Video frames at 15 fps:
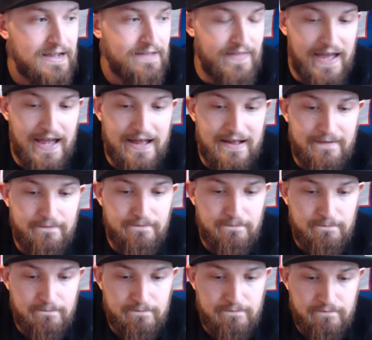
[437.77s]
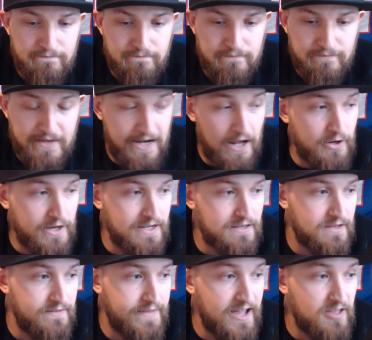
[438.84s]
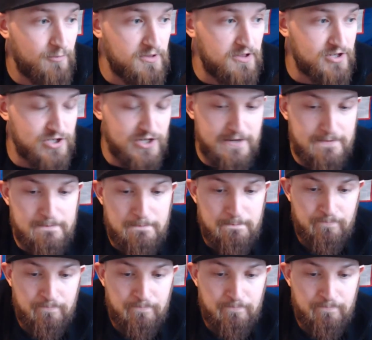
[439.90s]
and I'll get into the next position,